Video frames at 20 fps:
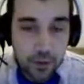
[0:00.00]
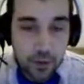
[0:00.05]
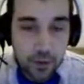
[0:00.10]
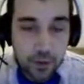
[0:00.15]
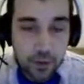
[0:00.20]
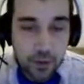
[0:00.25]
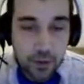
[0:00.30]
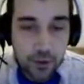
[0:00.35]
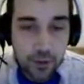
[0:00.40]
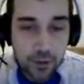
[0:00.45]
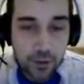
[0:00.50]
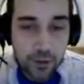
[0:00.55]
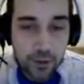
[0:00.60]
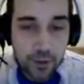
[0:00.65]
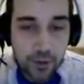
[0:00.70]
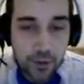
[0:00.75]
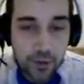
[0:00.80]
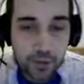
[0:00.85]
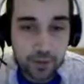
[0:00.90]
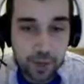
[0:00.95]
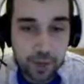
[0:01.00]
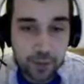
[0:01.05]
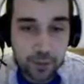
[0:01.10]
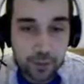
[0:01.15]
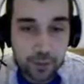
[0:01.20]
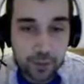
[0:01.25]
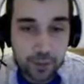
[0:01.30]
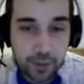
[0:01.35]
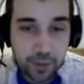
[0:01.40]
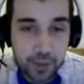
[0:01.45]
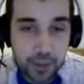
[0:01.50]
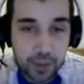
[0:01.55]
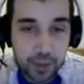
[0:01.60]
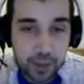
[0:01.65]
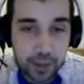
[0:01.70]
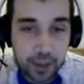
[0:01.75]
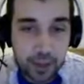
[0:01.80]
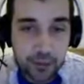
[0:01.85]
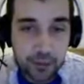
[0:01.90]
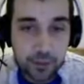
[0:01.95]
So if I pop this
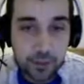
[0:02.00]
down,